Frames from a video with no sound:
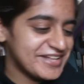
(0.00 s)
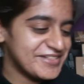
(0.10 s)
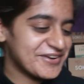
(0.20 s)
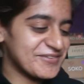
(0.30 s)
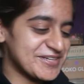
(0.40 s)

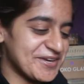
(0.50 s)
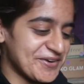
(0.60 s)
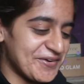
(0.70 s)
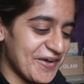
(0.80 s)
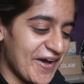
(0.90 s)
Look at him trying to go
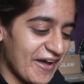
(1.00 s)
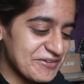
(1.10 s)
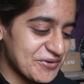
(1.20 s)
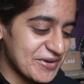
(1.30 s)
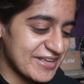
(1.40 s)

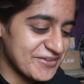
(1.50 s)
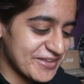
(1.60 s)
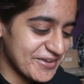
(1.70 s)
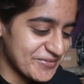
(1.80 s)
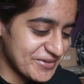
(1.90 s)
hardcore like
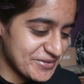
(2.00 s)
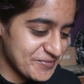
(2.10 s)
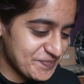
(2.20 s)
Yugyeom would.